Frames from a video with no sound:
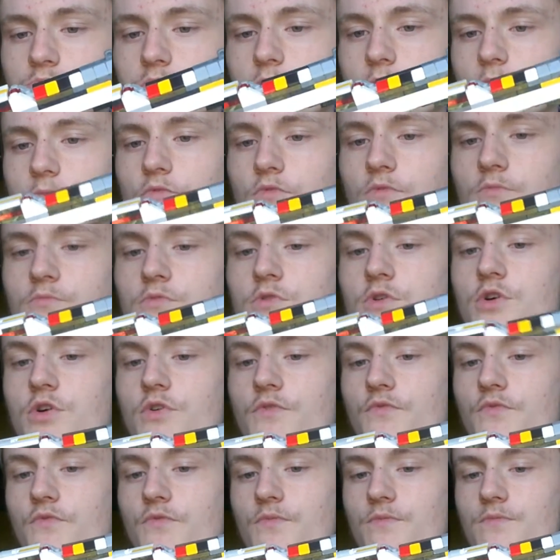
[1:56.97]
but from what
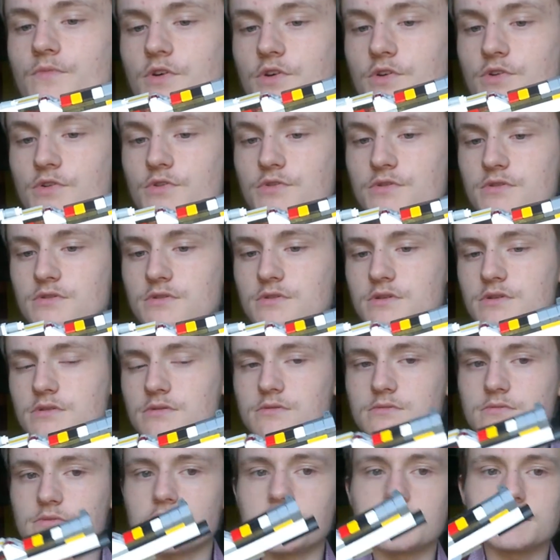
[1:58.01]
I've heard,
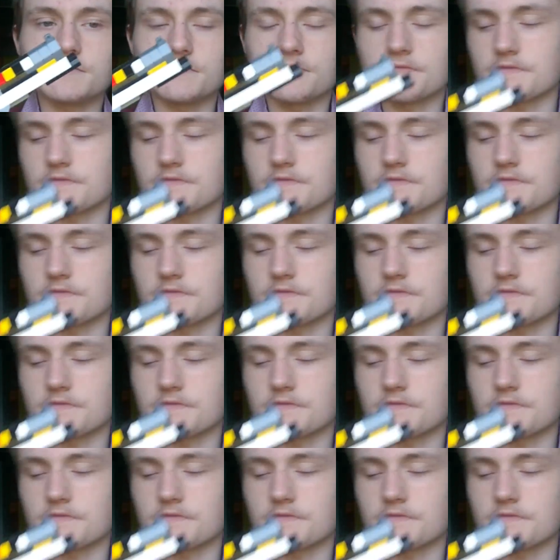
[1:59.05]
it has a